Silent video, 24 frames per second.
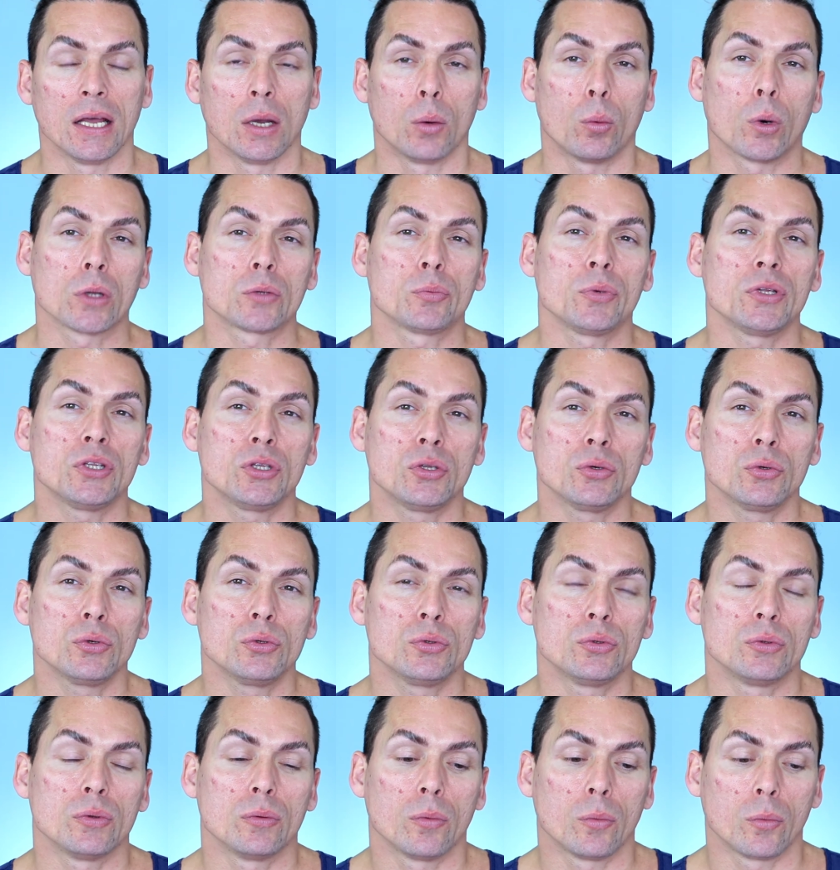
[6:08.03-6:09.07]
what we
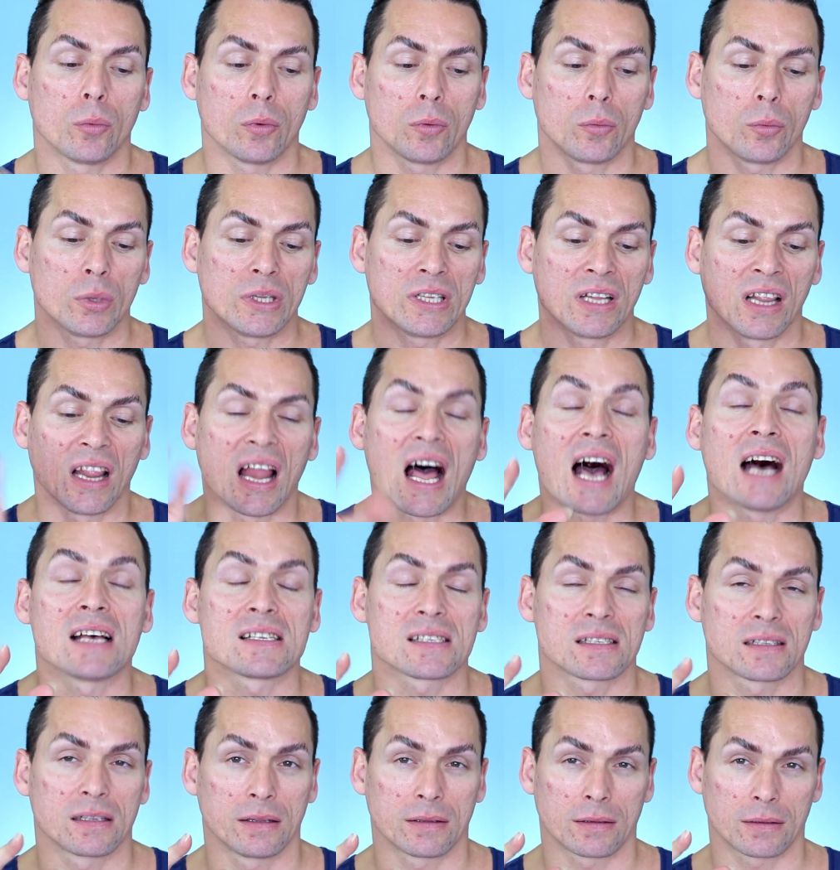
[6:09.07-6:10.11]
do with the
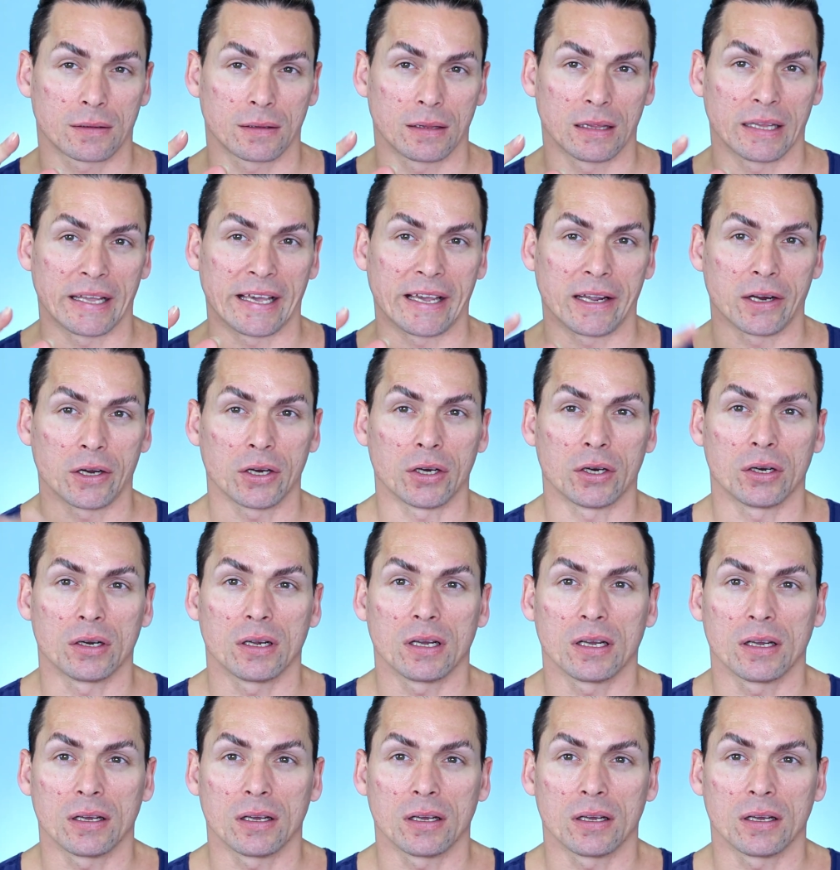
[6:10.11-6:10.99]
last layer,